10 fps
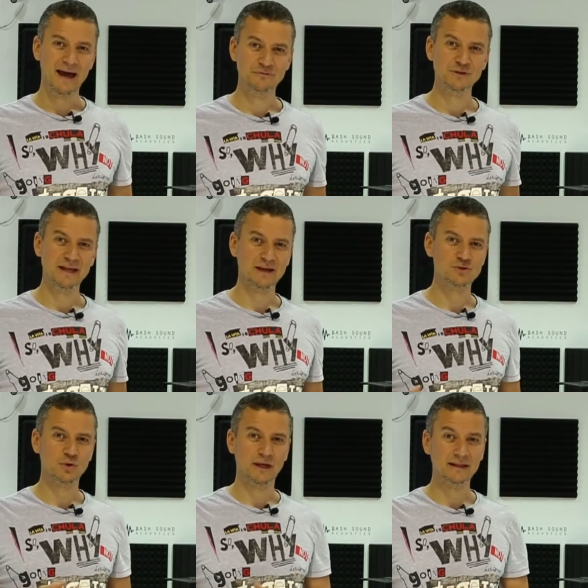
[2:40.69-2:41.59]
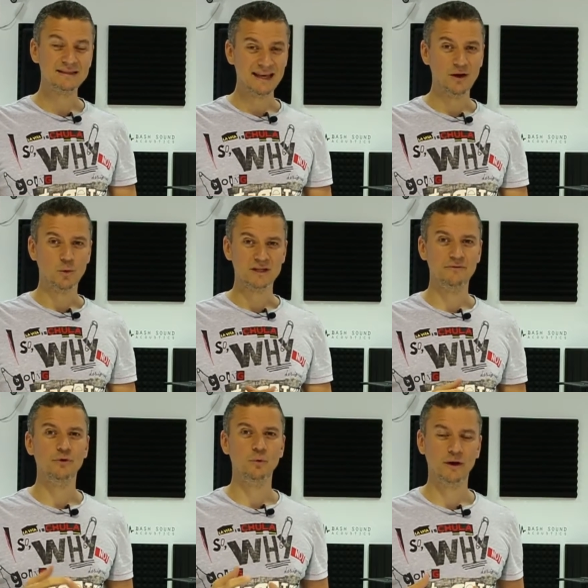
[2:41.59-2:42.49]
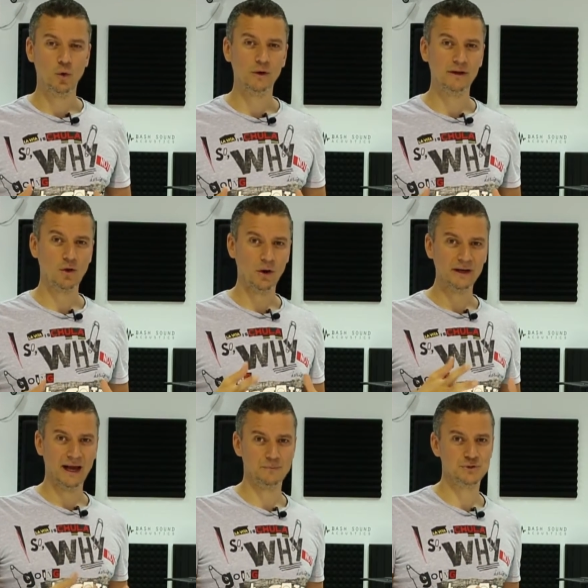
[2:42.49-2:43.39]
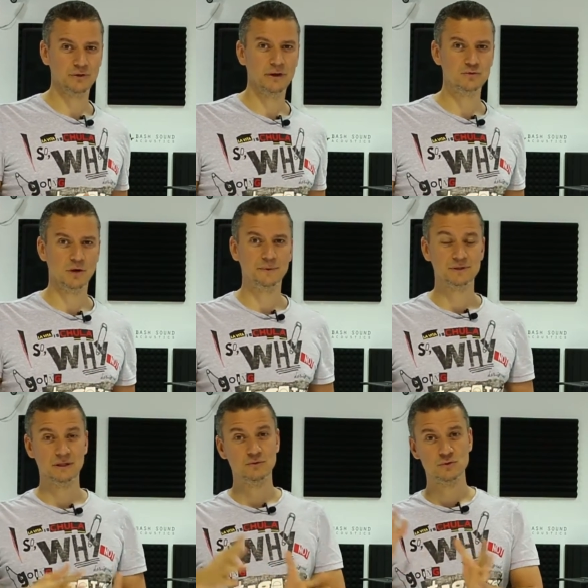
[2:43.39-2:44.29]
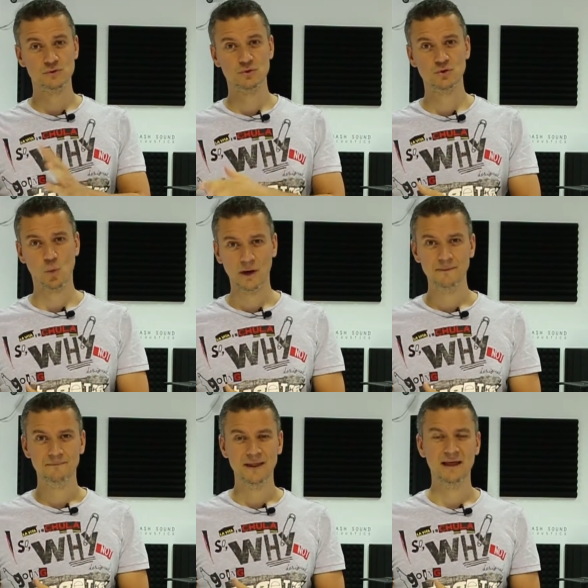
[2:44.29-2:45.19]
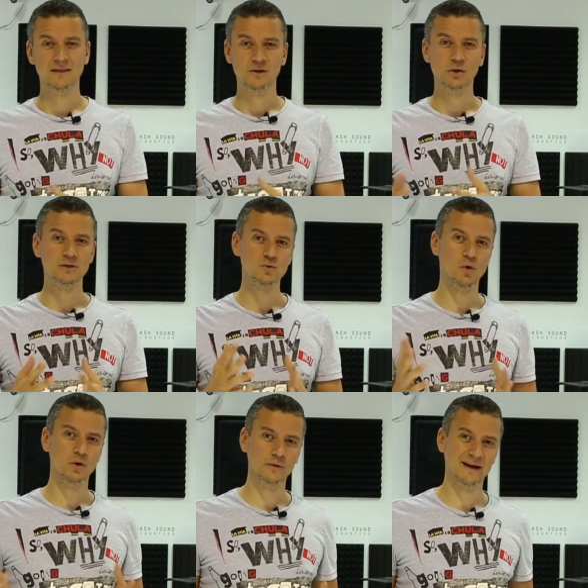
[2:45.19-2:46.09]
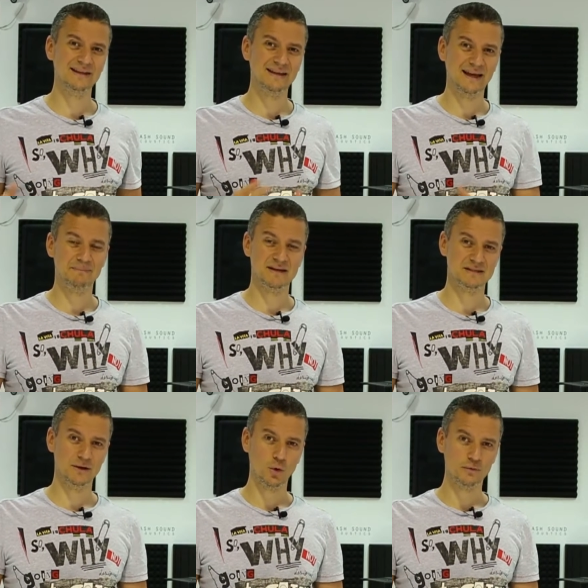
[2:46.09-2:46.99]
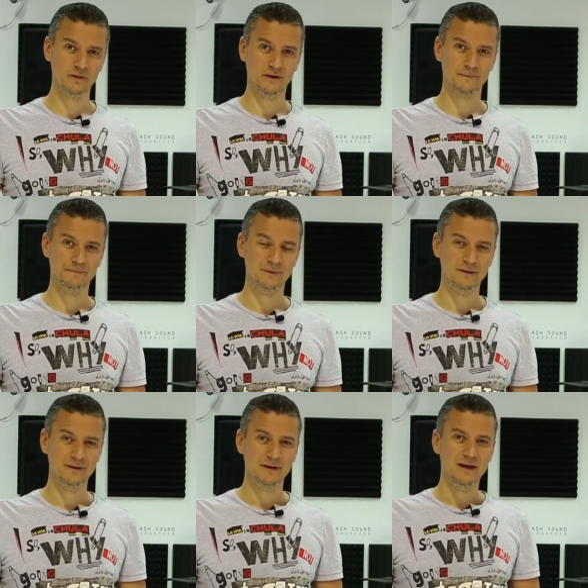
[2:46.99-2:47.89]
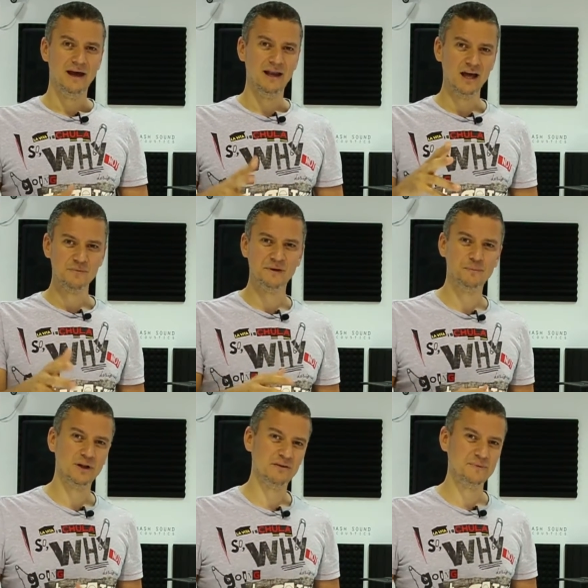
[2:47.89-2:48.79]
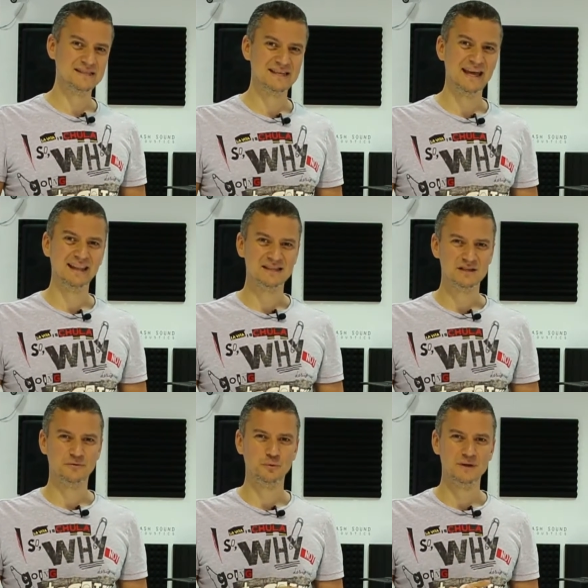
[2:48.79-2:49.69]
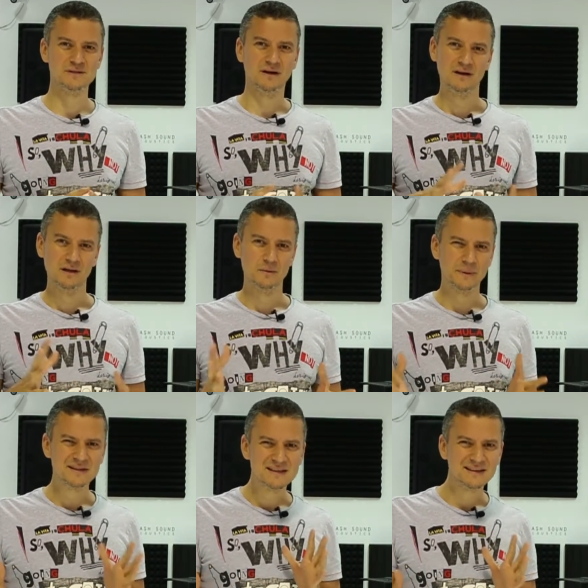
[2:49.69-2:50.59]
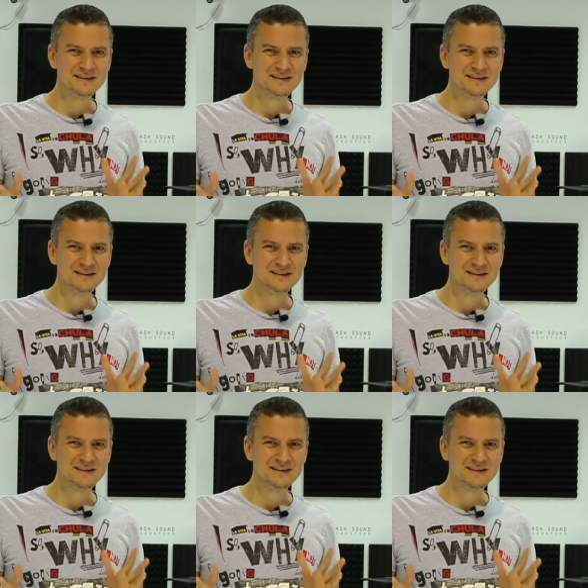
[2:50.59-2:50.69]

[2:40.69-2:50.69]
After that, you can take whatever you recorded on capture and drop it into Studio One, and then you can do all your editing and mastering over there. A lot of people have been saying that softwares are a little bit